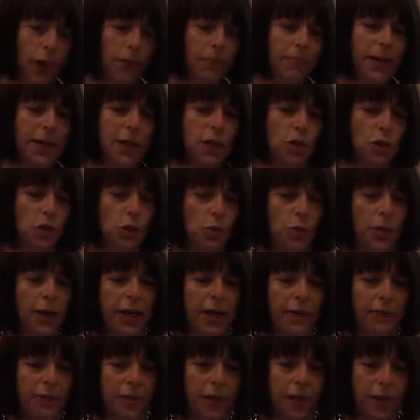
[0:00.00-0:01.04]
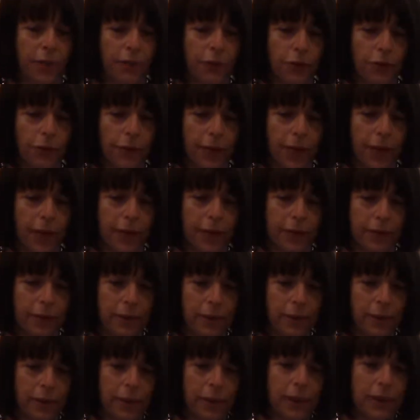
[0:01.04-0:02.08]
to make sure we have time for that.
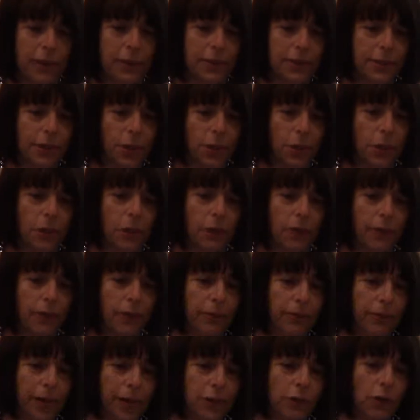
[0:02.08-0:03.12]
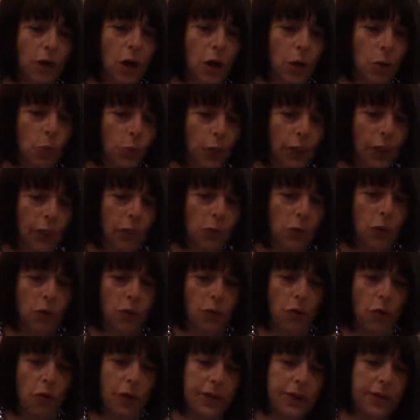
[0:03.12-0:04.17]
So my talk really will
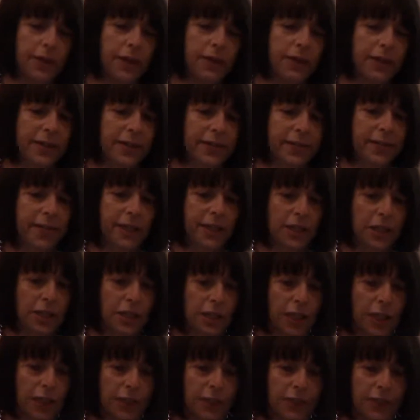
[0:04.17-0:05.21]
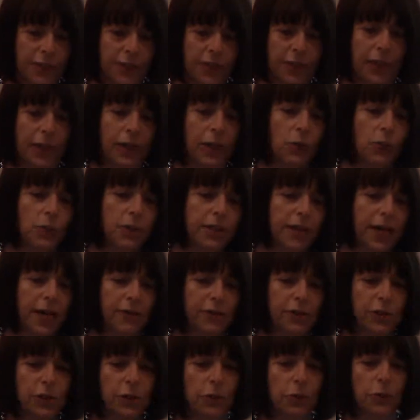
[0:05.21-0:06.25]
focus on these key shifts, which have
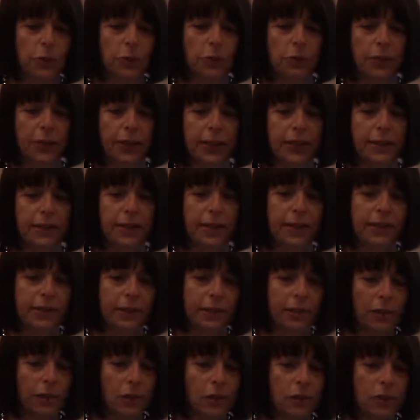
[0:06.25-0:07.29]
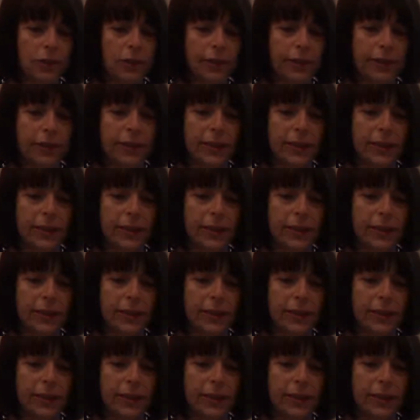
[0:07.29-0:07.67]
to do with reading text closely and